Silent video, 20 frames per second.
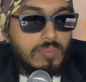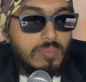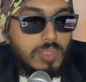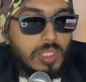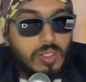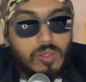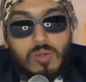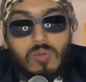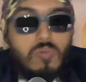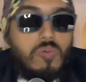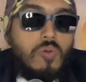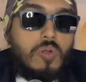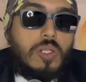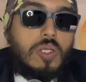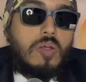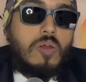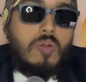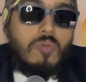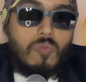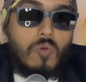They're not
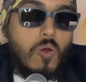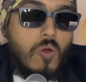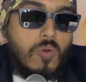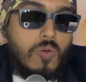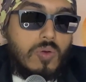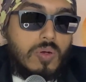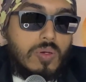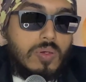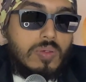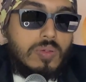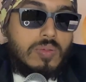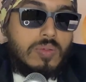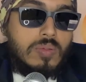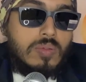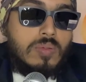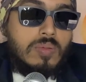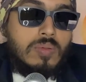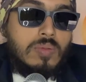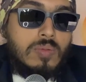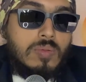floating on water.
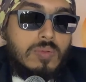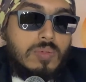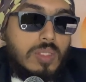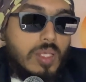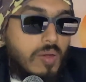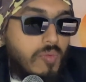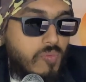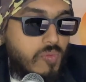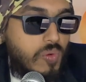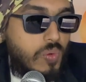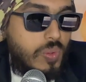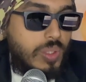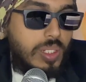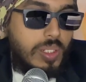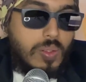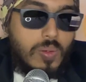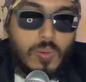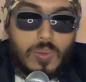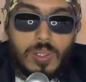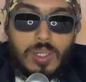They are
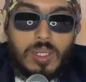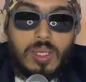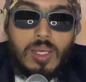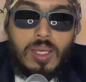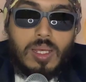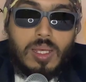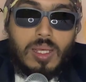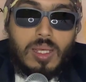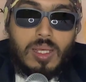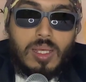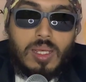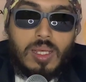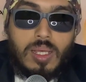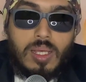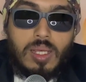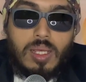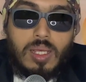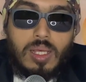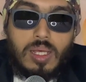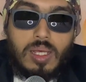floating on
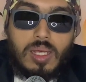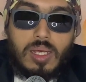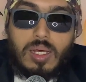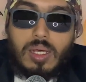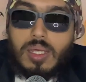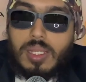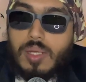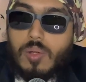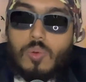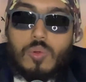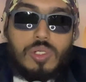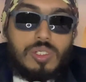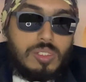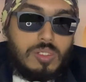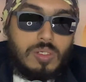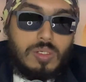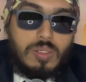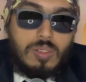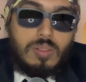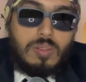an
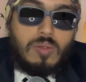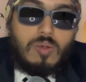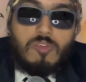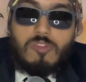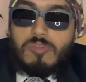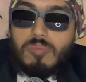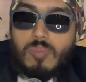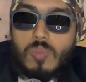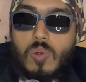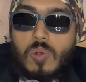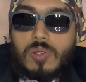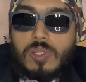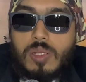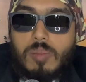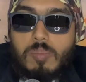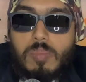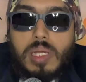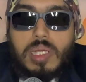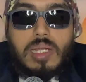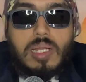ocean of
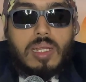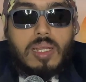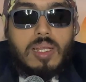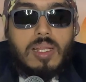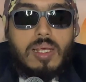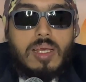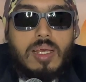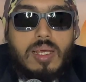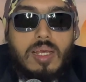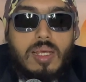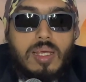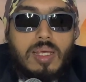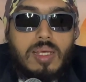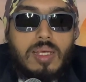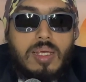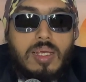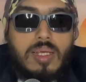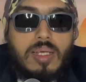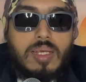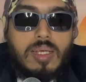molten metal,
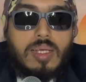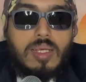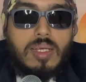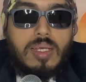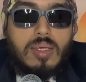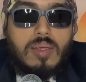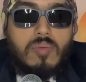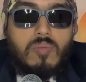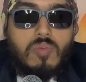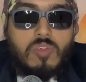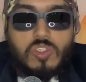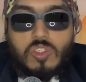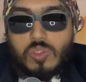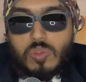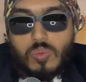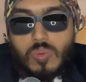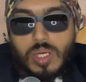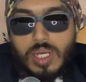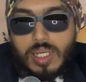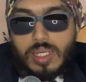which
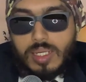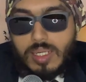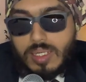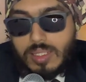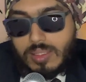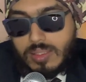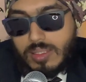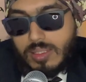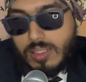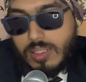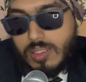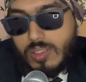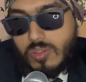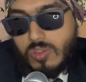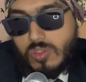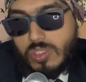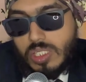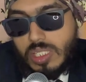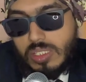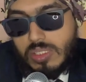is why Earth
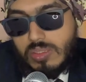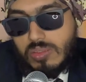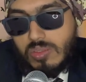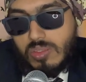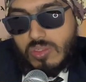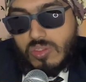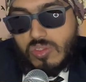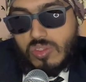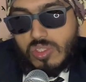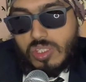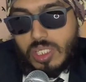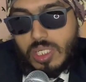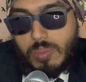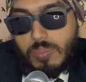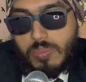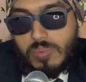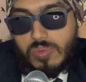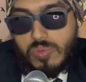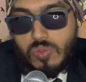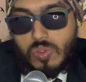changes its
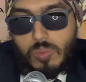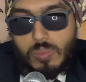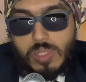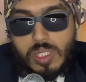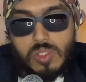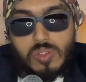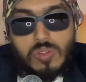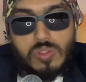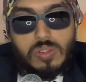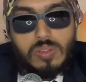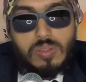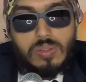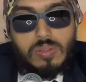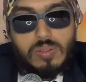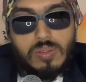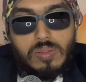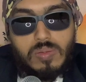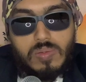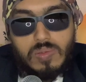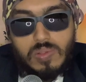shape so much.
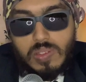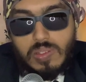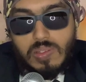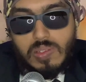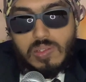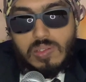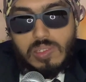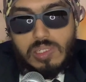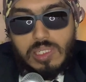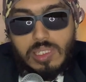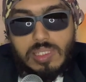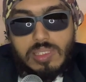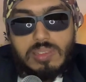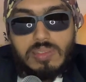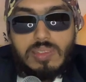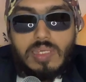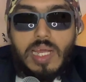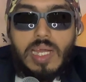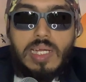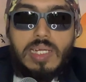Because essentially
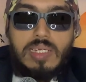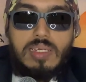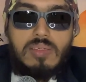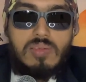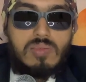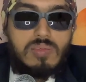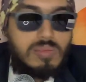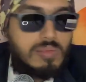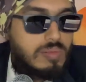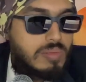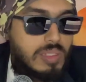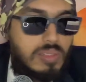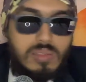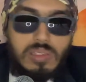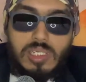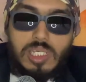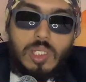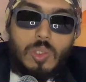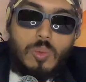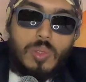inside is
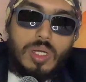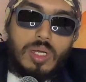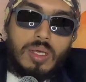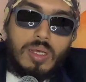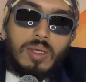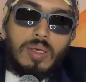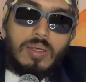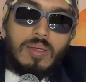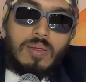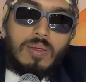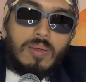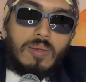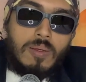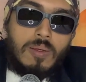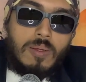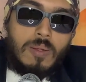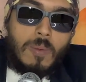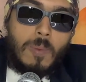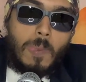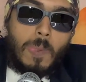just liquid.
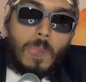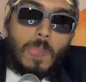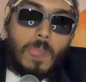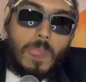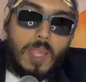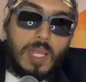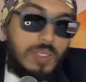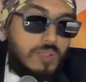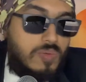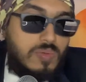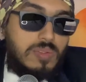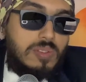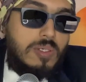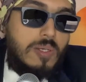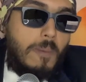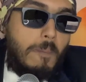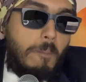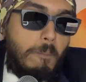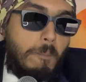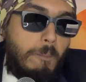That's what's up.